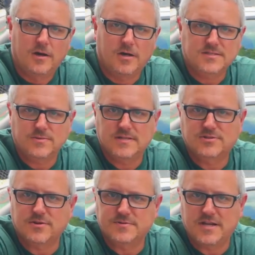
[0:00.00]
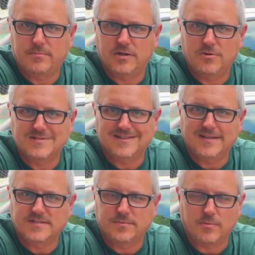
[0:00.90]
Also in the description down below is a
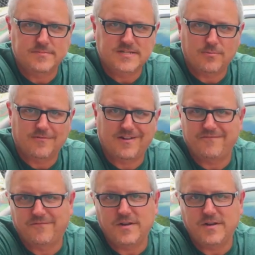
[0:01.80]
link to my website where I've got